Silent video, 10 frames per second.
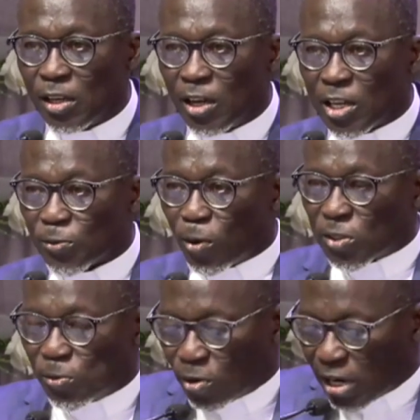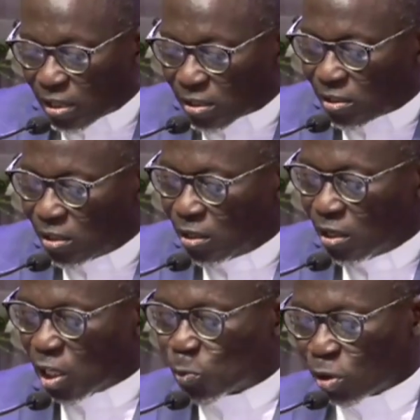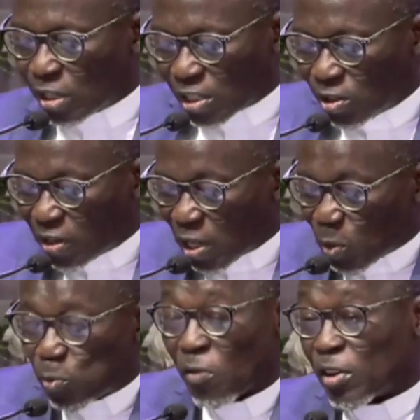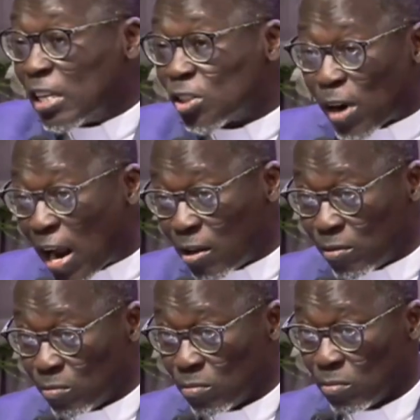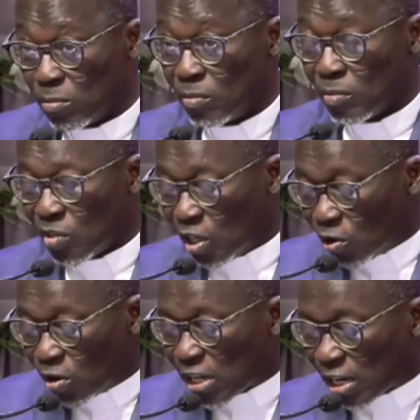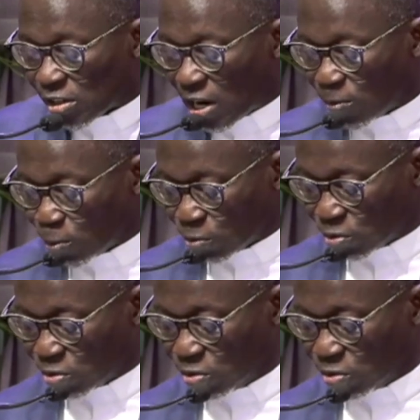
his watchfulness, his protection over the people of Israel in all their travels.